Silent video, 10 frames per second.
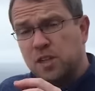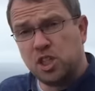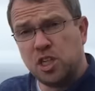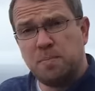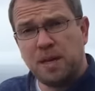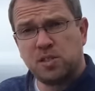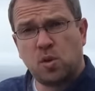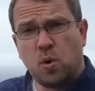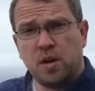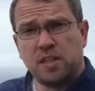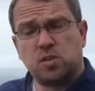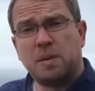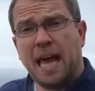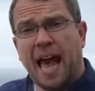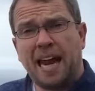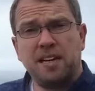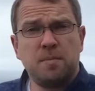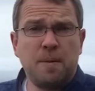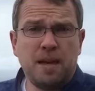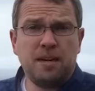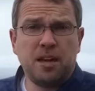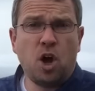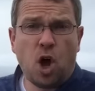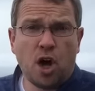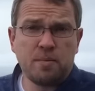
The G P S coordinates will be added to metadata